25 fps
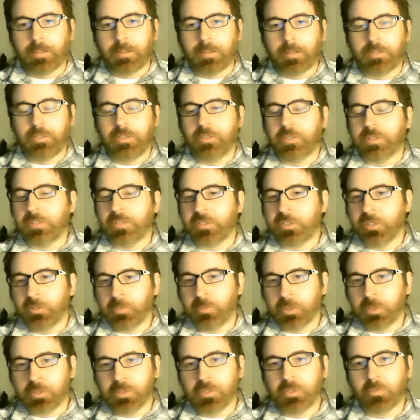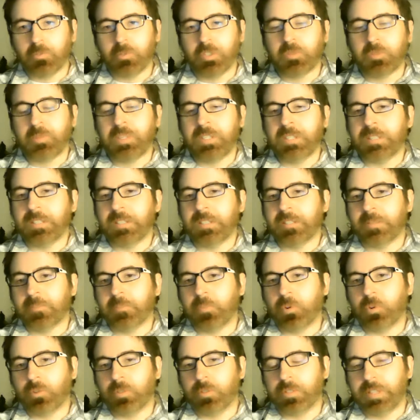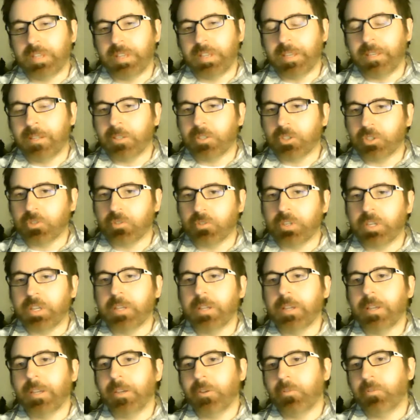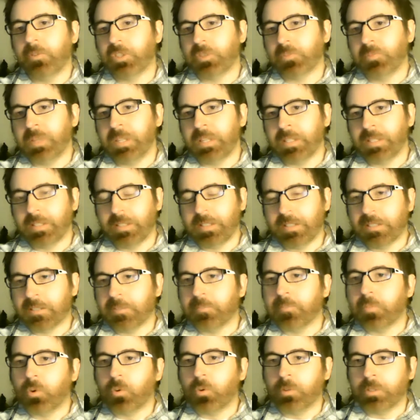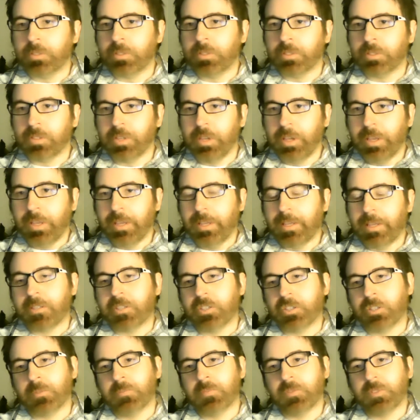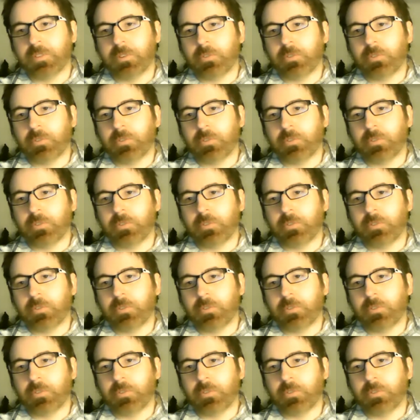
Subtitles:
to consumers, which means that it's important to industry, which means that it's important in terms of the